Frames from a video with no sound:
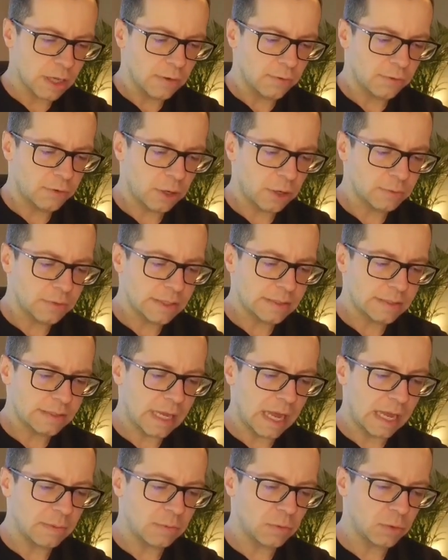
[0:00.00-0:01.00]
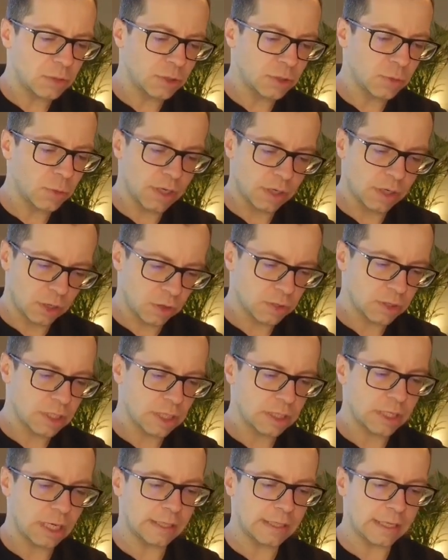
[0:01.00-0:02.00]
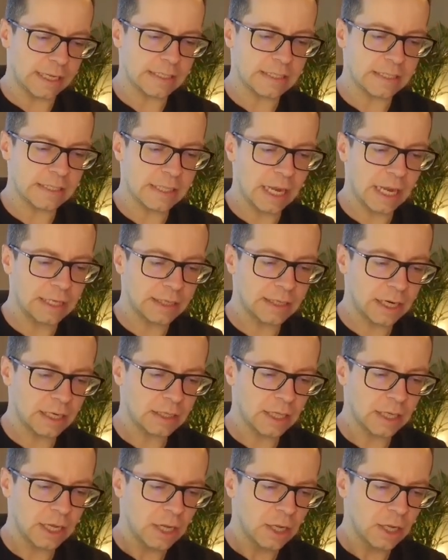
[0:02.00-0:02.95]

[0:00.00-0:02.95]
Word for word: from the time which we considered as standard